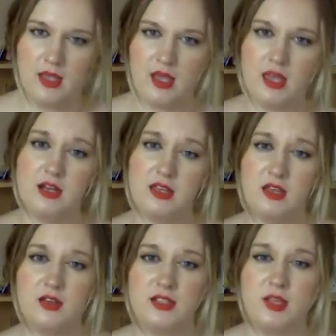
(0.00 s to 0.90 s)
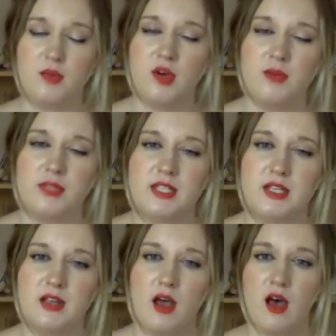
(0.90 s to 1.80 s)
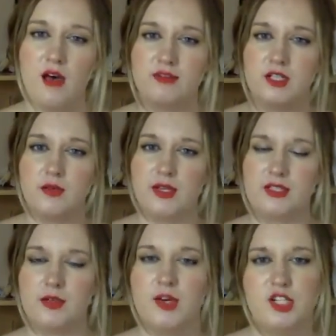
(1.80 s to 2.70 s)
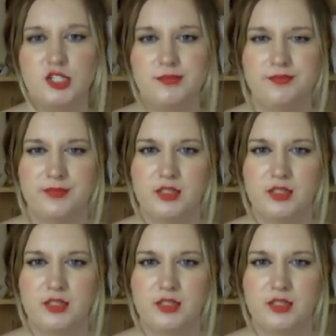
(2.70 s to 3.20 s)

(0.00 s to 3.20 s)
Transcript: Anything else that pops in after you ask the question,